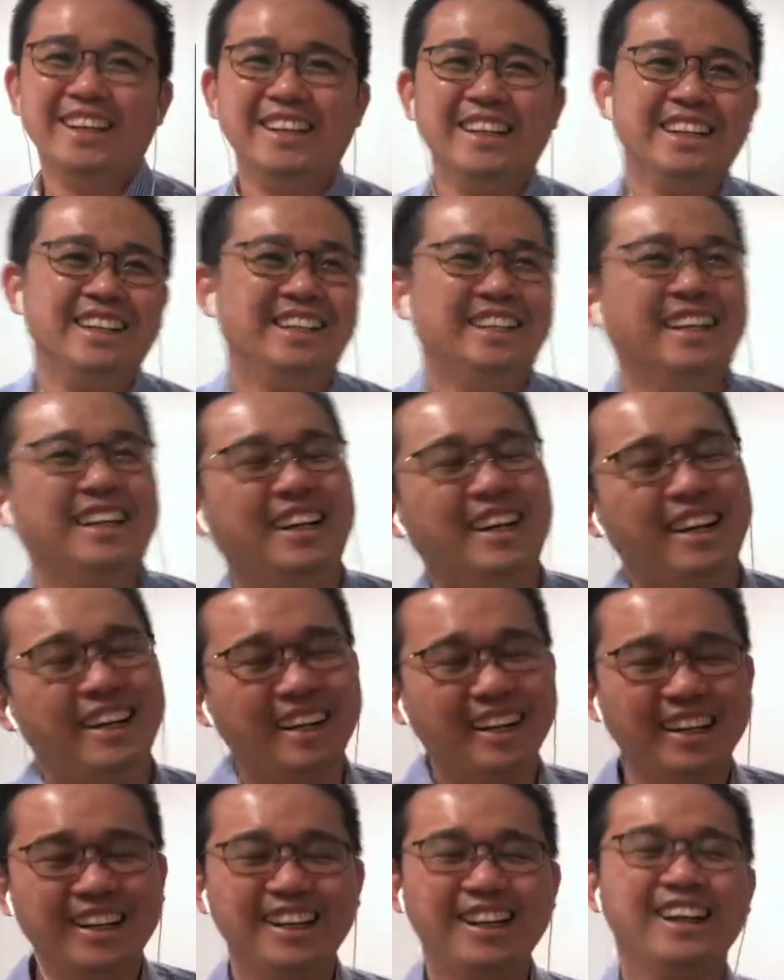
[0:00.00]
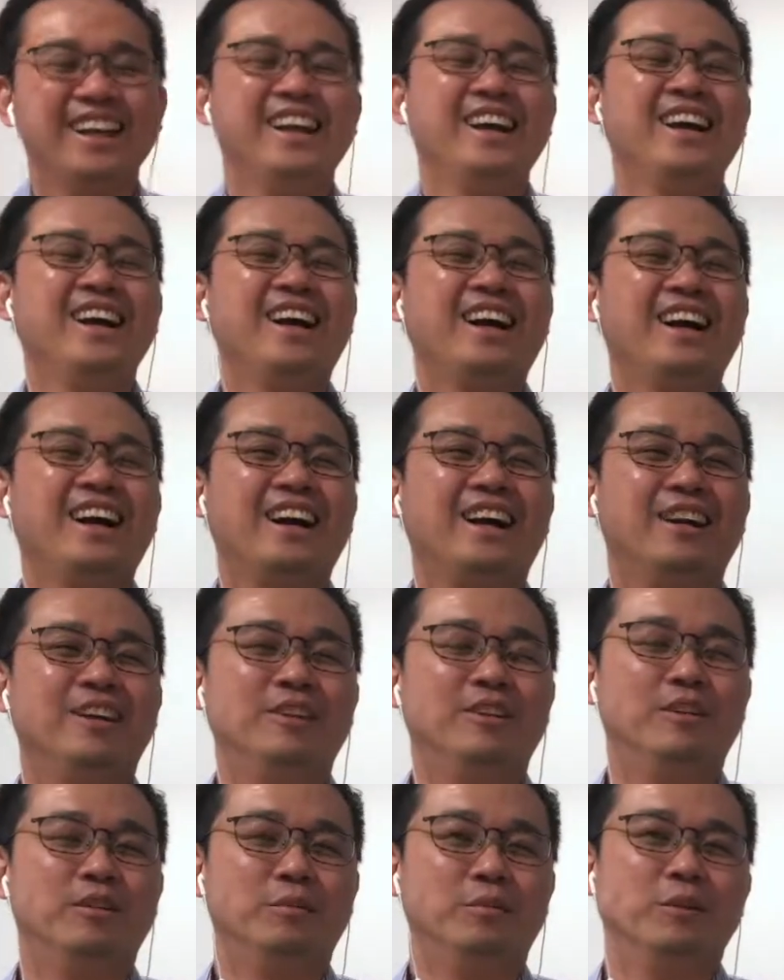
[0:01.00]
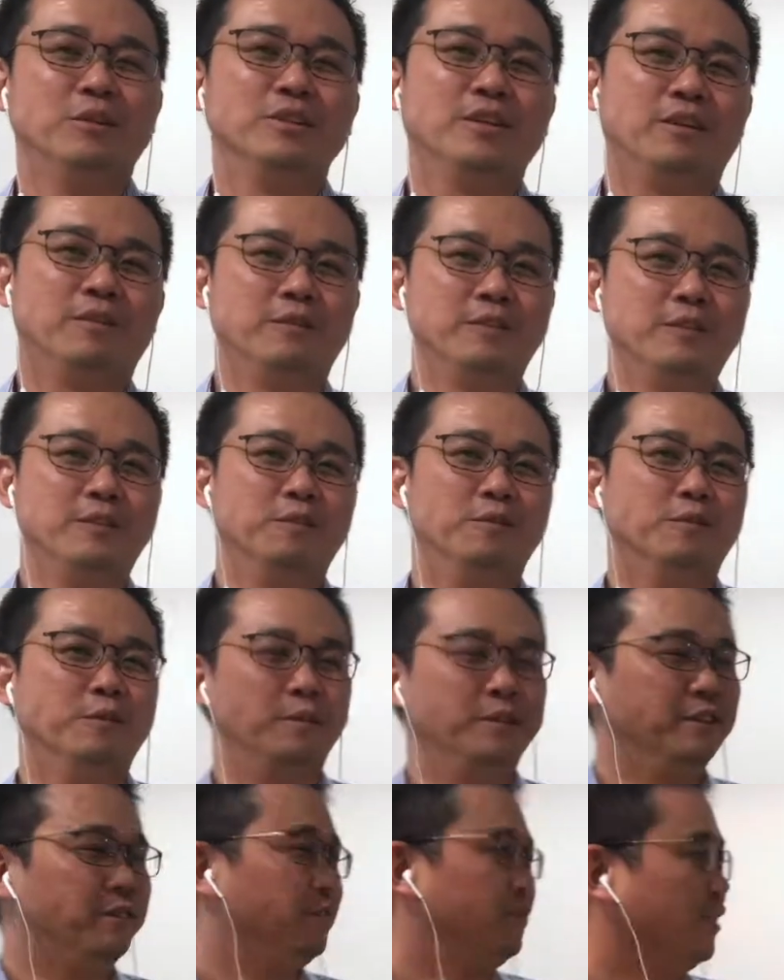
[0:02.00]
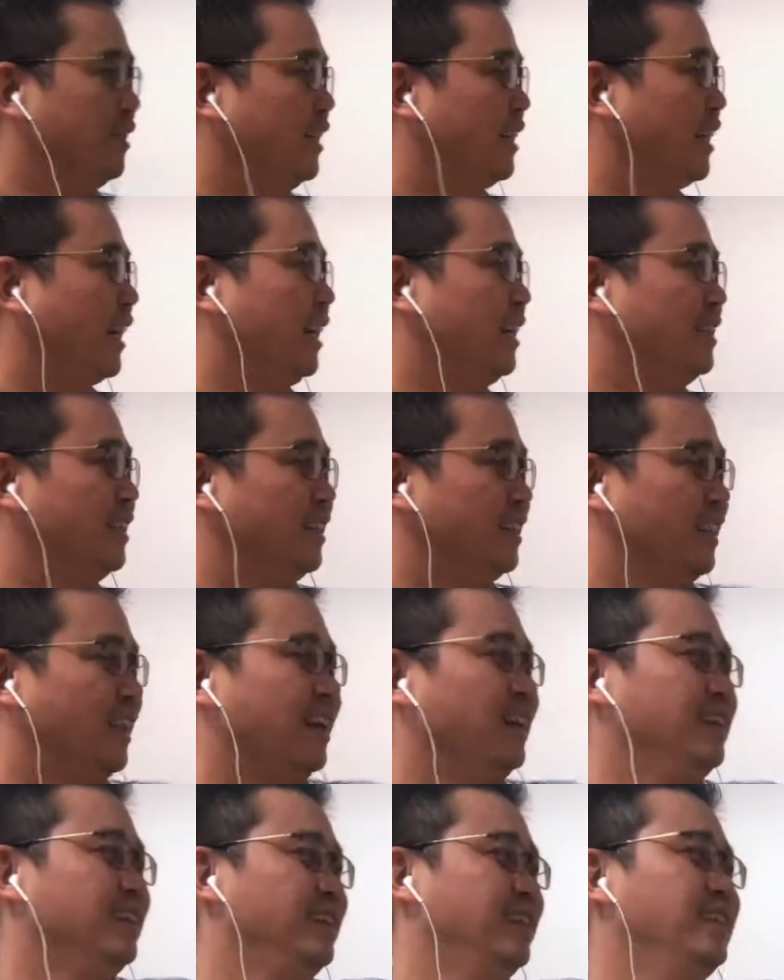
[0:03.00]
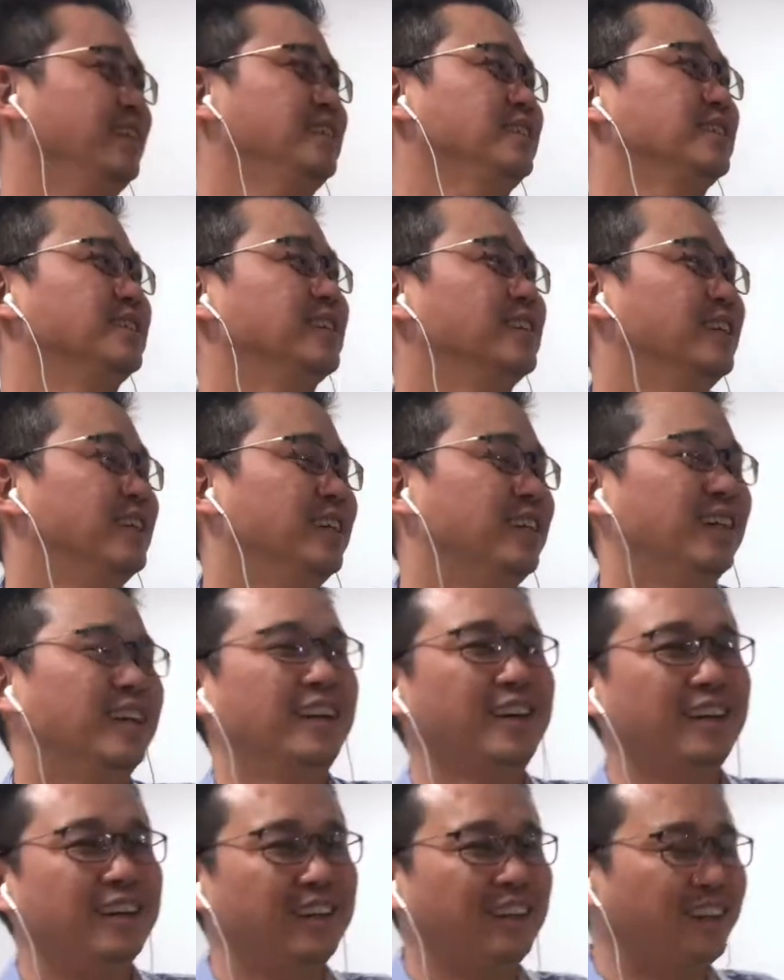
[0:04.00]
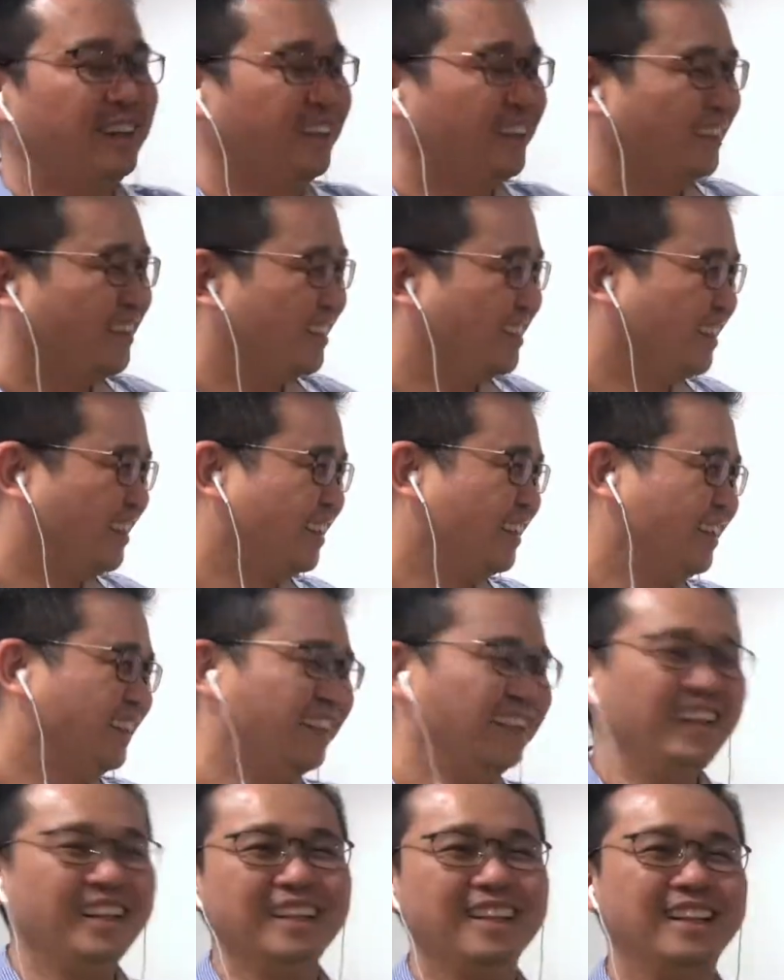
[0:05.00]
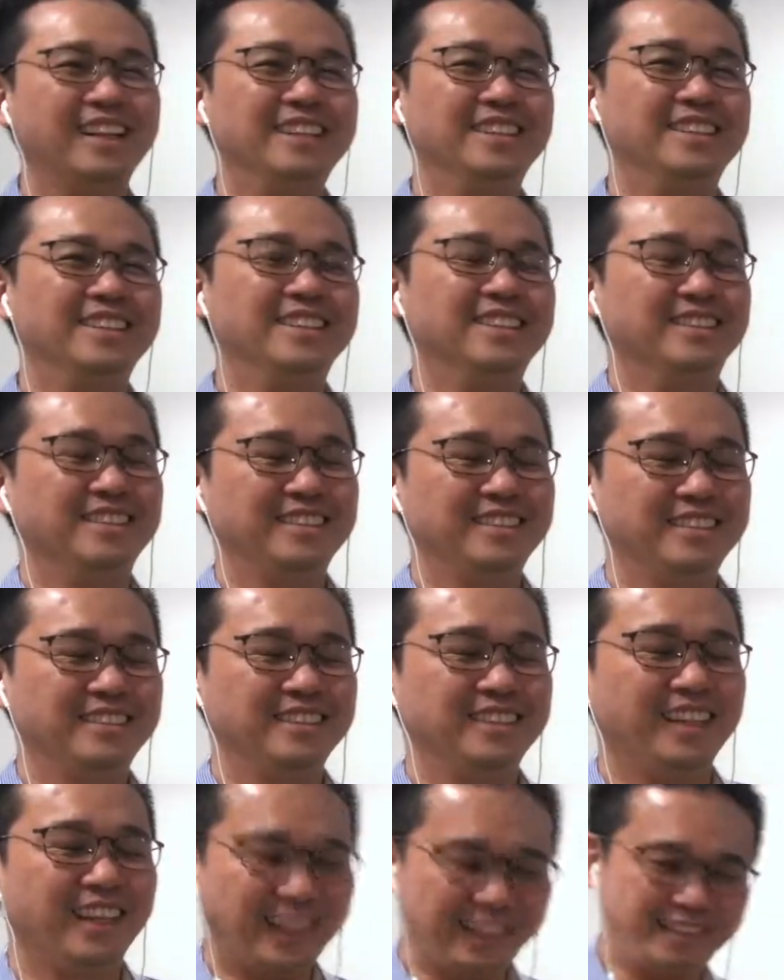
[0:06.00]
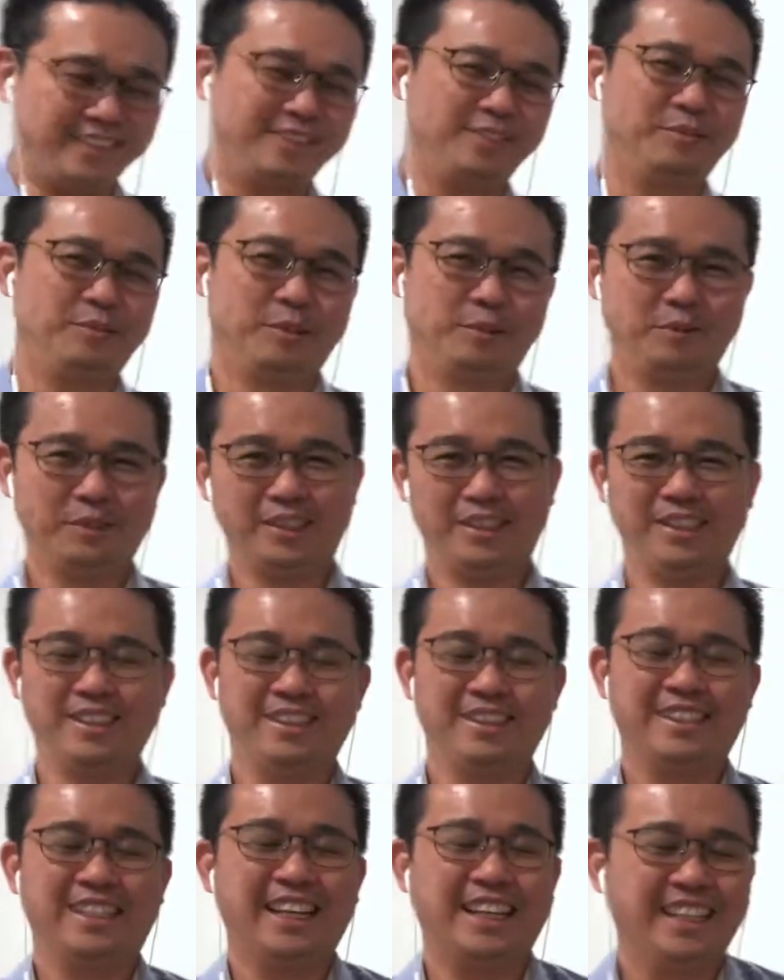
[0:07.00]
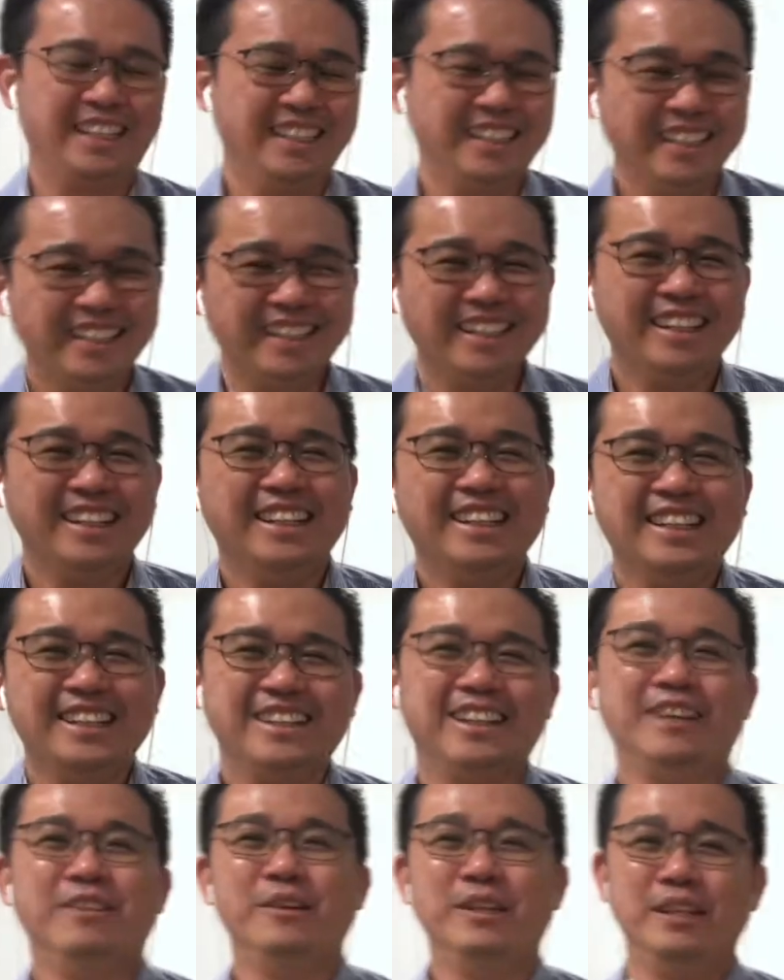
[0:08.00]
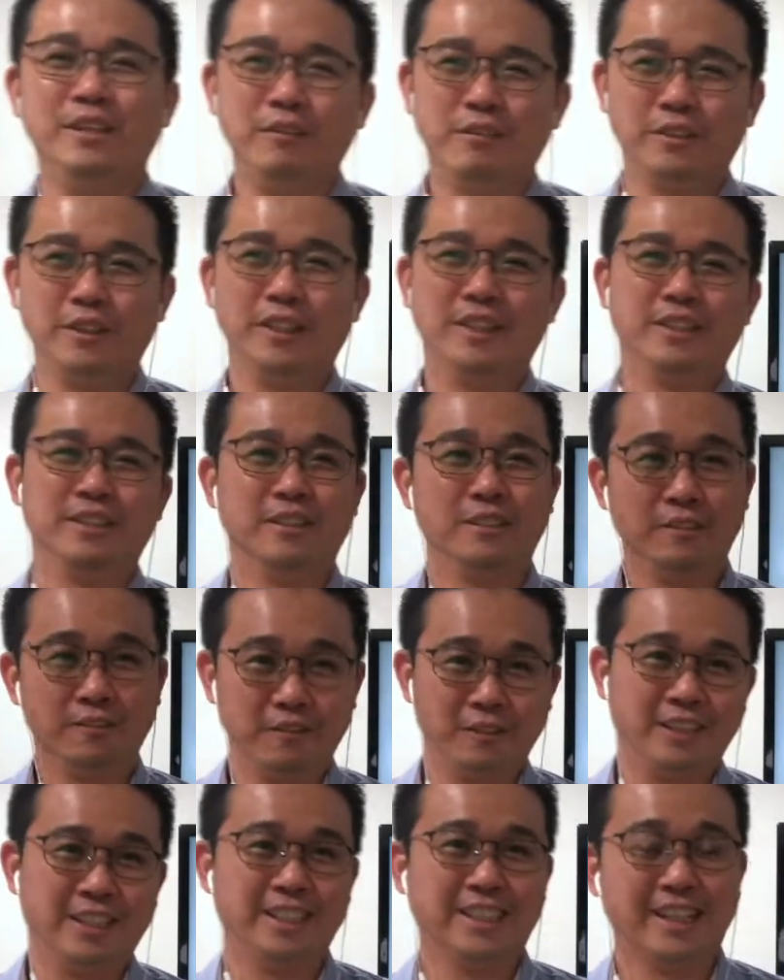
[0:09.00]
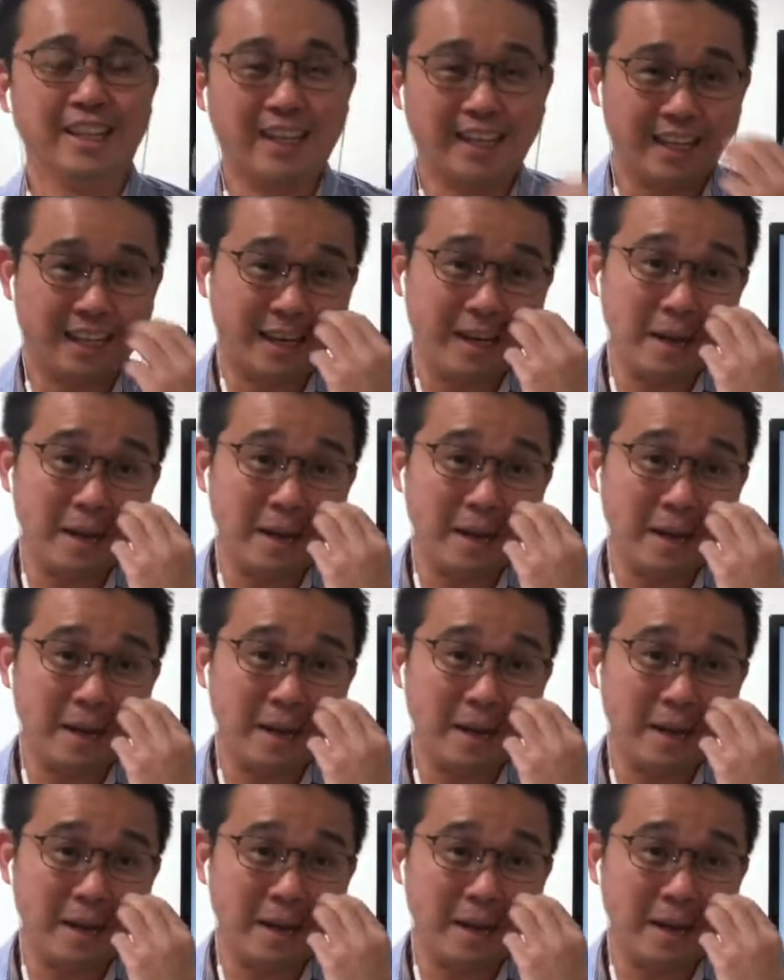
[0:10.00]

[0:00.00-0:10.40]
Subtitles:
Okay. I hope most of you will be feeling either like this or like this at this moment. Okay. Yeah, really feeling good, feeling like